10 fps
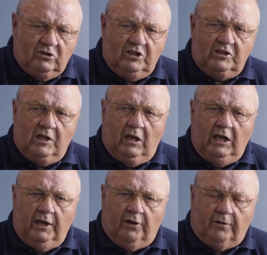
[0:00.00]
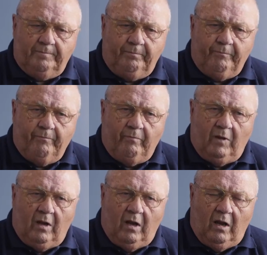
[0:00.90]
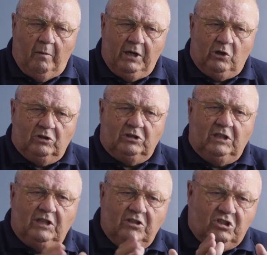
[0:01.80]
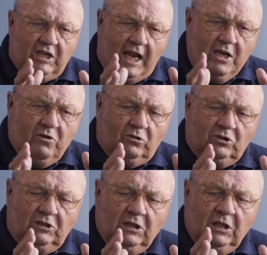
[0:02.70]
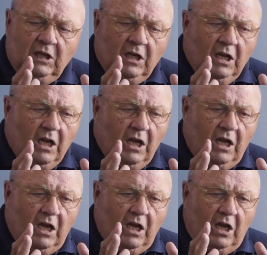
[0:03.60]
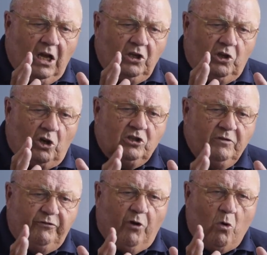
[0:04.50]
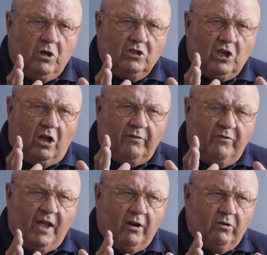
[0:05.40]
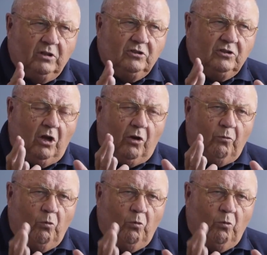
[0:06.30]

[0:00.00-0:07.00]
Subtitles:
is the leader because Sentinels doesn't focus on veterans, on